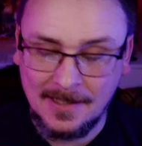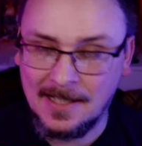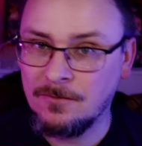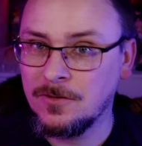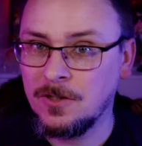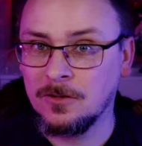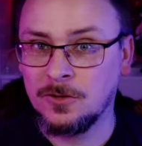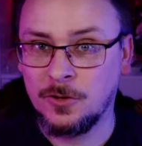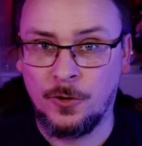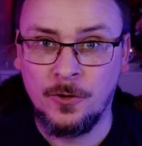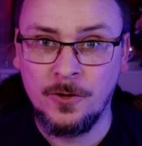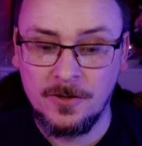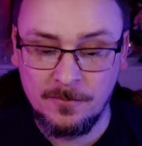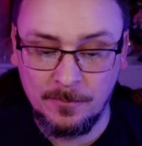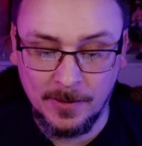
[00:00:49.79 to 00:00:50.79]
I have an
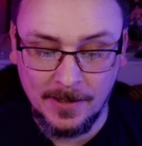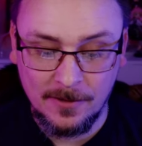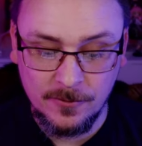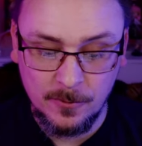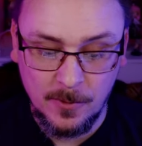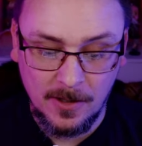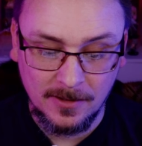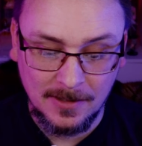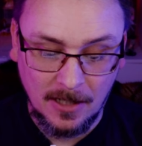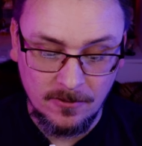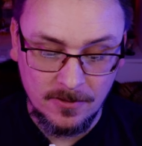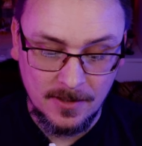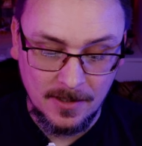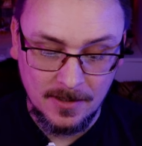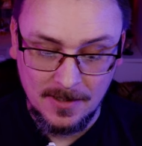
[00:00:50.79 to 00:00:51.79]
alternative player as well,
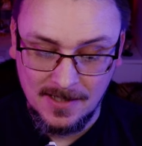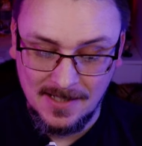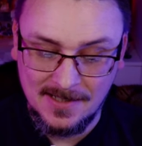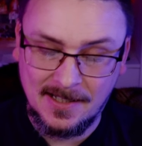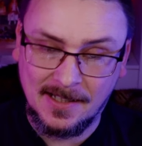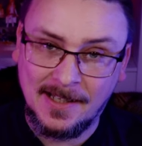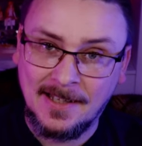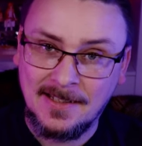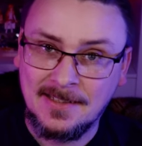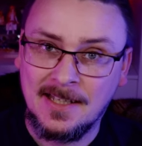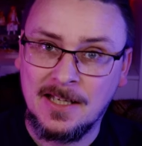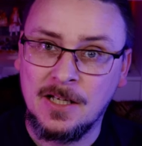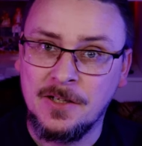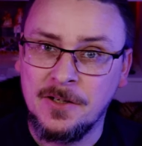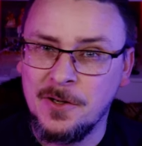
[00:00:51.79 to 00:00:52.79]
character, Zangetti
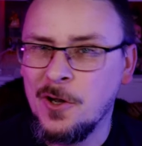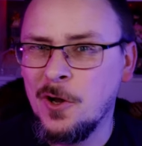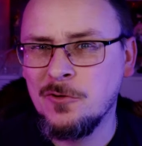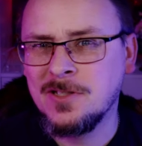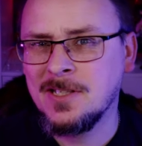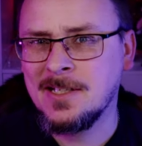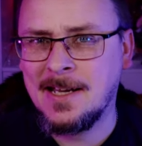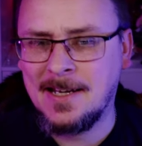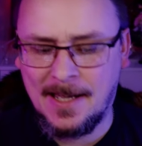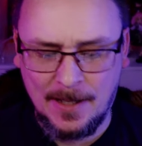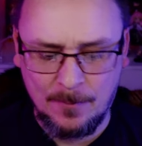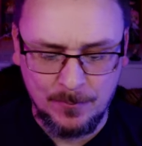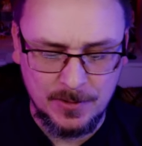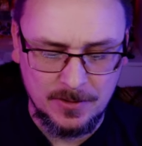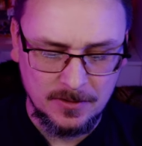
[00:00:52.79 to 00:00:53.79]
there, who just kind of
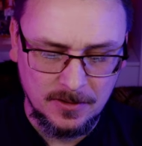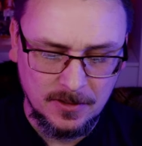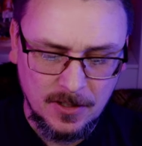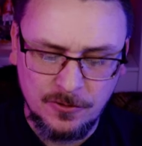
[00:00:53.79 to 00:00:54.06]
helps,